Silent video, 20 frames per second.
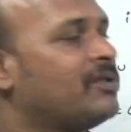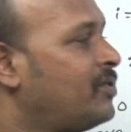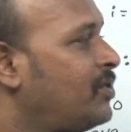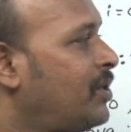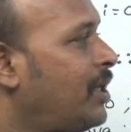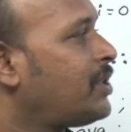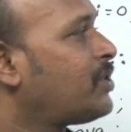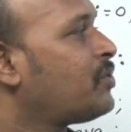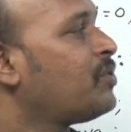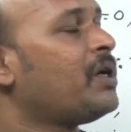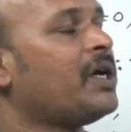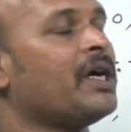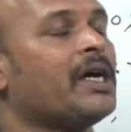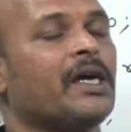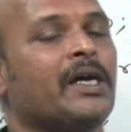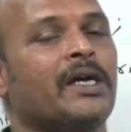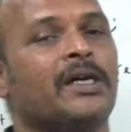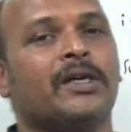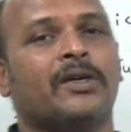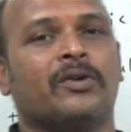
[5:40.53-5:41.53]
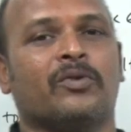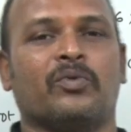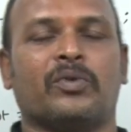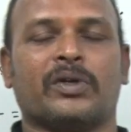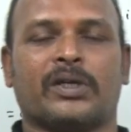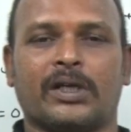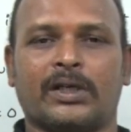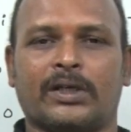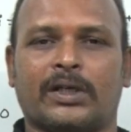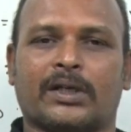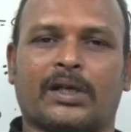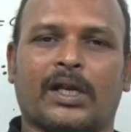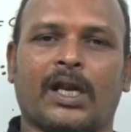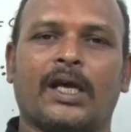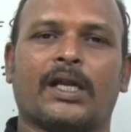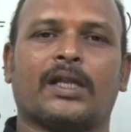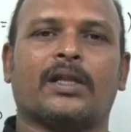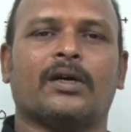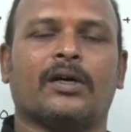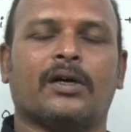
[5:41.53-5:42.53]
That's why we can
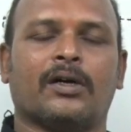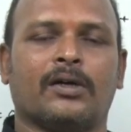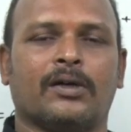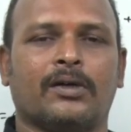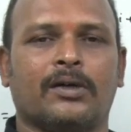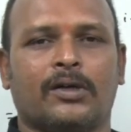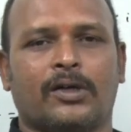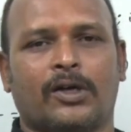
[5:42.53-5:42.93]
declare the